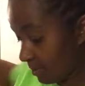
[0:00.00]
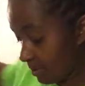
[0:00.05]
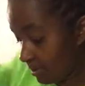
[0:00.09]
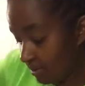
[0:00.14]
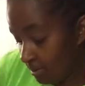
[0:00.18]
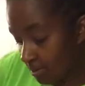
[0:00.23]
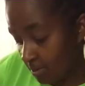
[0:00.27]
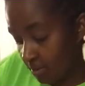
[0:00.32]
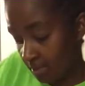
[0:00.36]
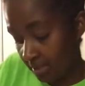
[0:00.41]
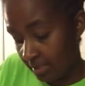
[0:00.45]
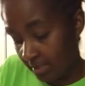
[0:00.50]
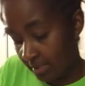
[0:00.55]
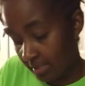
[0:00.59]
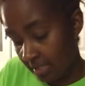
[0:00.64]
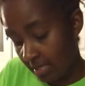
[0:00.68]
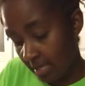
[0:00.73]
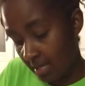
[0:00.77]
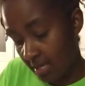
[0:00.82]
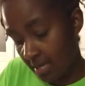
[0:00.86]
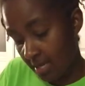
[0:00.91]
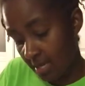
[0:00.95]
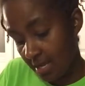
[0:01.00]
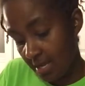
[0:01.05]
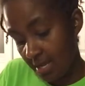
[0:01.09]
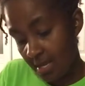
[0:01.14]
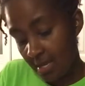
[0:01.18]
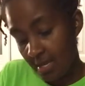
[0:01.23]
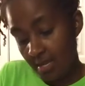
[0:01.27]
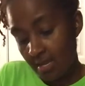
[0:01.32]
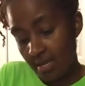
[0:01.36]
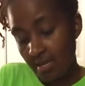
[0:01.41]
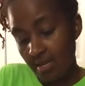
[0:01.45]
but I'm going to see.
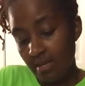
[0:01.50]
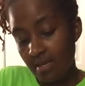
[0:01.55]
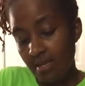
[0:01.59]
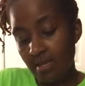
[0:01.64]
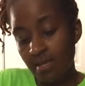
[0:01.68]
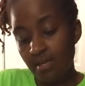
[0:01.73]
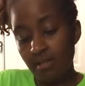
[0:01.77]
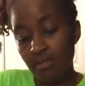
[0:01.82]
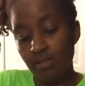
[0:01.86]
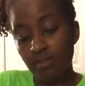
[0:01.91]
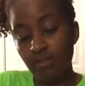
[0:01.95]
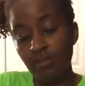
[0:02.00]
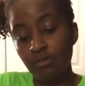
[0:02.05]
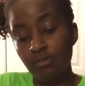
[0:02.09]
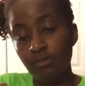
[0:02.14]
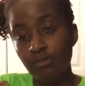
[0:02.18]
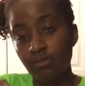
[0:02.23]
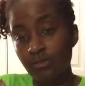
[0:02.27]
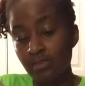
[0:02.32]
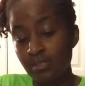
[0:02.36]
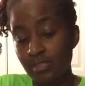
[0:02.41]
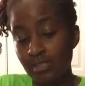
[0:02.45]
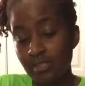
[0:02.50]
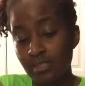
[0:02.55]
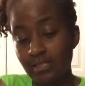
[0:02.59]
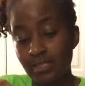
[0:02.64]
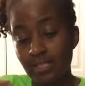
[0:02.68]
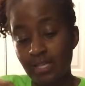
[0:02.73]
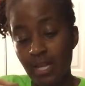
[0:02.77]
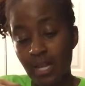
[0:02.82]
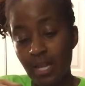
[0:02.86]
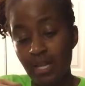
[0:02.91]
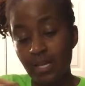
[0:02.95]
And all you do is
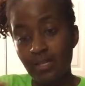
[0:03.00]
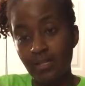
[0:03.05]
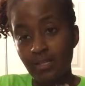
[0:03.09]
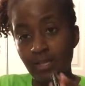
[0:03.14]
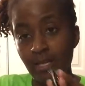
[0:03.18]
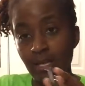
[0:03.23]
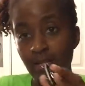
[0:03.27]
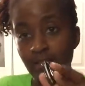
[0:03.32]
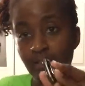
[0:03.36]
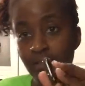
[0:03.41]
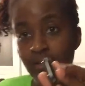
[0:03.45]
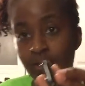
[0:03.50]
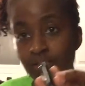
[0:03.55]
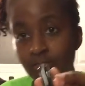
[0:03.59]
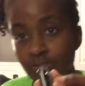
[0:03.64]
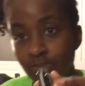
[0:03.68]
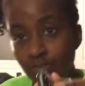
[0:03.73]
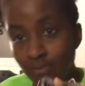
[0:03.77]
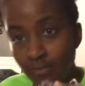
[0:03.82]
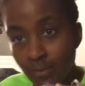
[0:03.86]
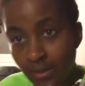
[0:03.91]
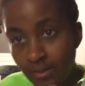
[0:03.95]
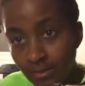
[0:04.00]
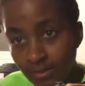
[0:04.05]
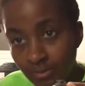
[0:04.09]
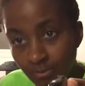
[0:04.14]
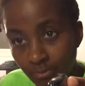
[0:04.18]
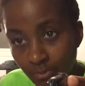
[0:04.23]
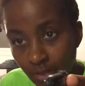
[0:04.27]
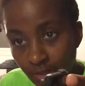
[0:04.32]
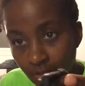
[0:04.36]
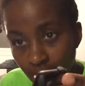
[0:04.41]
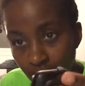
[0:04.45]
just slide. It got the little space
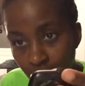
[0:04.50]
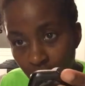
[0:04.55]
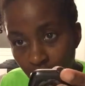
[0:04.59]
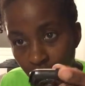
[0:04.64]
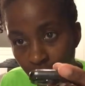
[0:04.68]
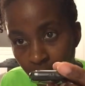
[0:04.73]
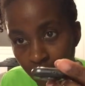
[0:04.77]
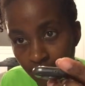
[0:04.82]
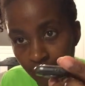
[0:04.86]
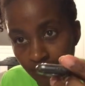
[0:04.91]
right here.